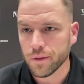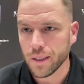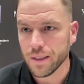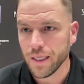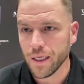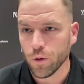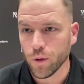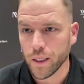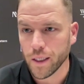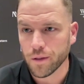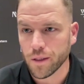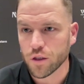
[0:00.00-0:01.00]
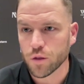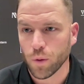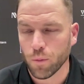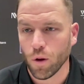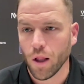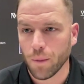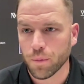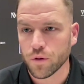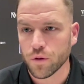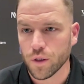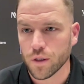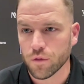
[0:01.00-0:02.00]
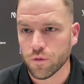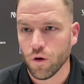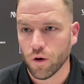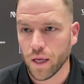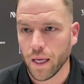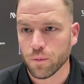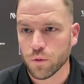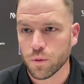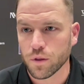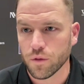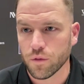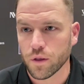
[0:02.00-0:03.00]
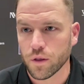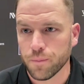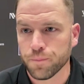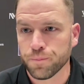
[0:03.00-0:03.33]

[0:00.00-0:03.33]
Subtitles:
continuing in spring ball opportunities and fall camp specifically.